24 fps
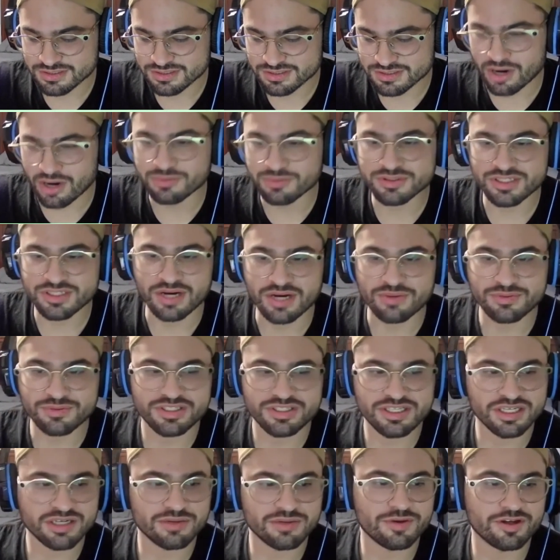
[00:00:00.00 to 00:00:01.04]
I was
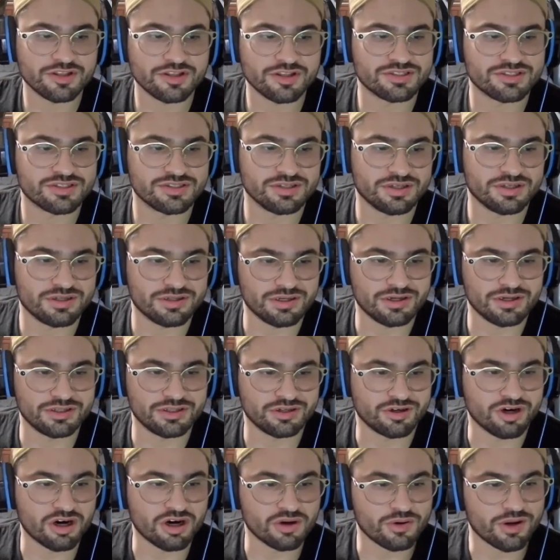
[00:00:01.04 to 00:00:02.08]
thinking about this on the
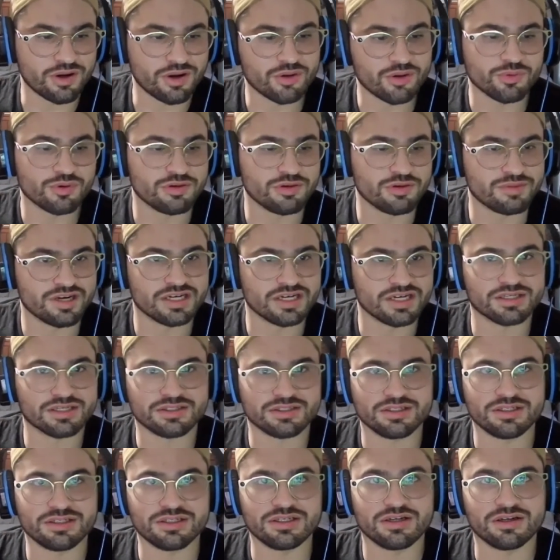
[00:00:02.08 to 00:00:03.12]
car ride on the way back,
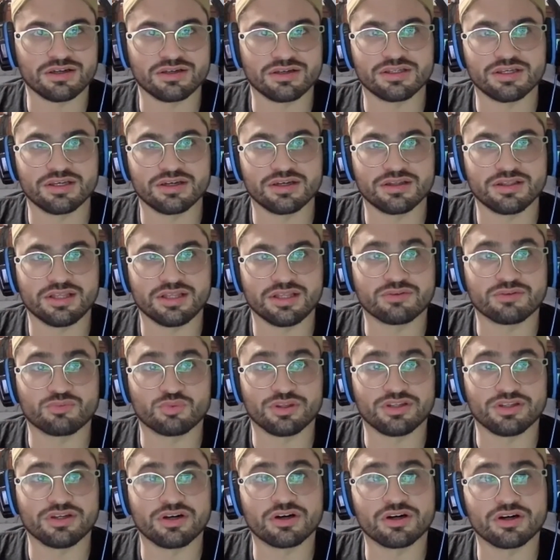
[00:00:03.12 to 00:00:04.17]
like
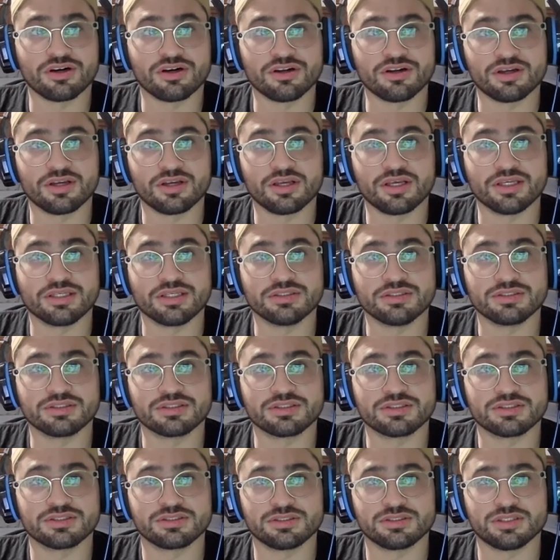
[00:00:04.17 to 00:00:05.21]
really hard, and
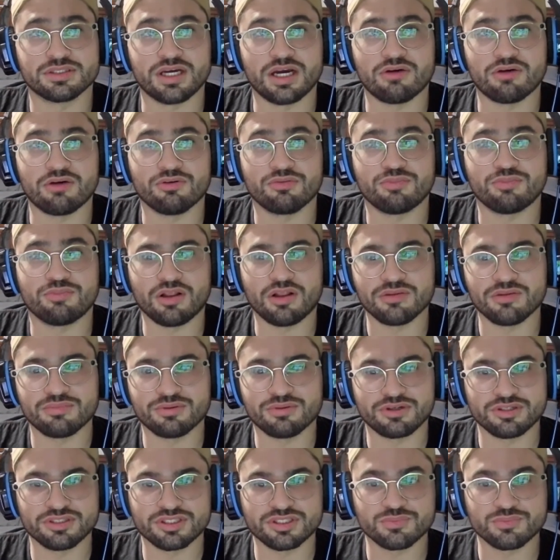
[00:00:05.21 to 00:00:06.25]
I would probably
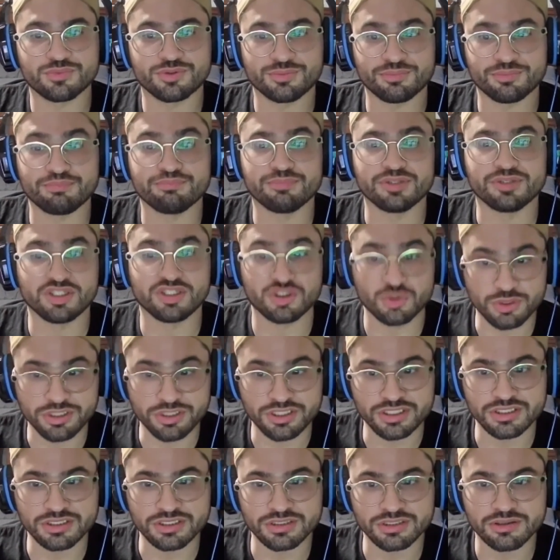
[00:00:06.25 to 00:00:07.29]
put it somewhere
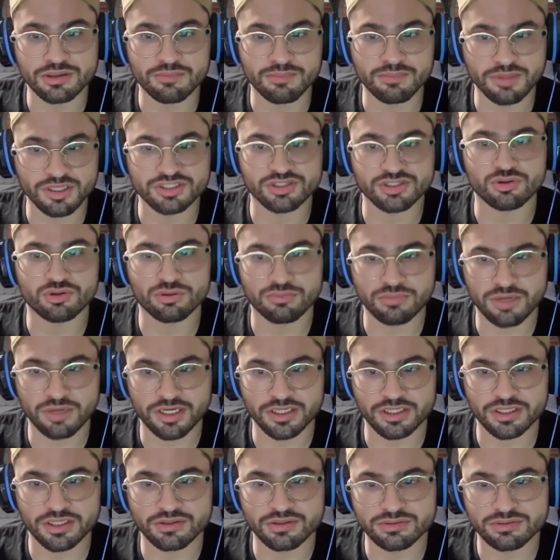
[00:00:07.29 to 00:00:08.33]
between Must Go and Might
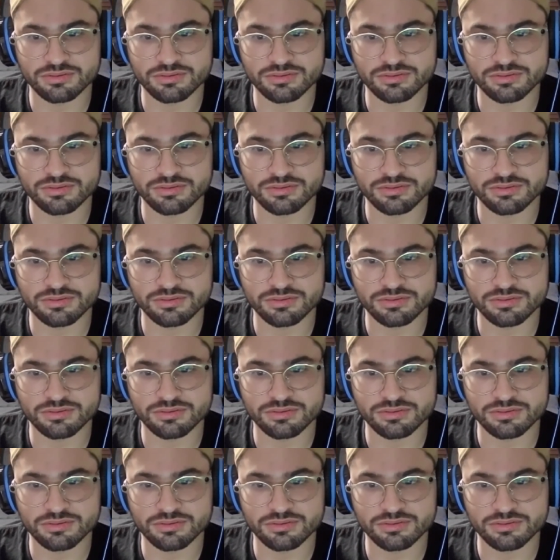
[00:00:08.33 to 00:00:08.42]
Go.